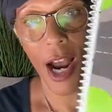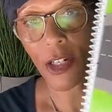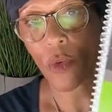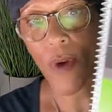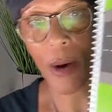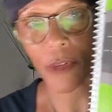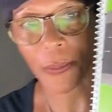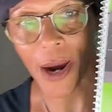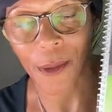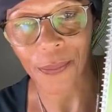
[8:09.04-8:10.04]
at a
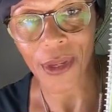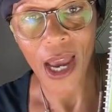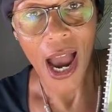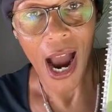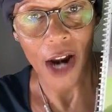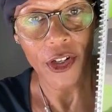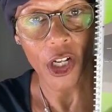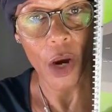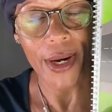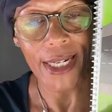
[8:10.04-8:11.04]
roundabout and
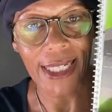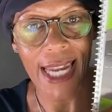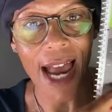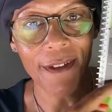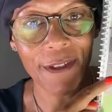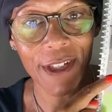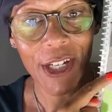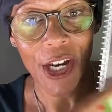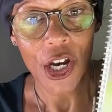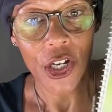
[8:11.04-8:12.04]
you're going
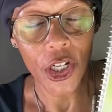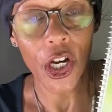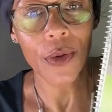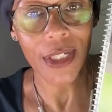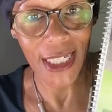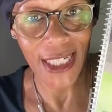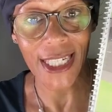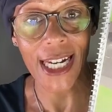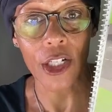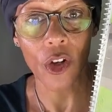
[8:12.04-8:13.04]
left, you're going to
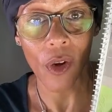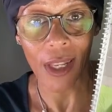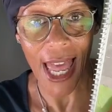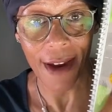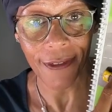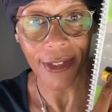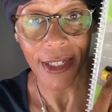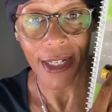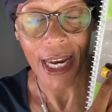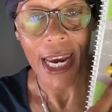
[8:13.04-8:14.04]
signal left.
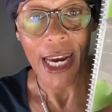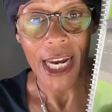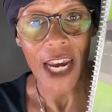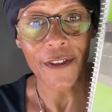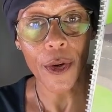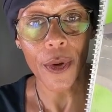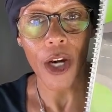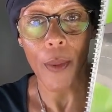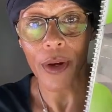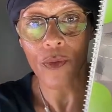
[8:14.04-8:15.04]
If you were
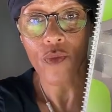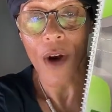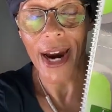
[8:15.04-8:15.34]
going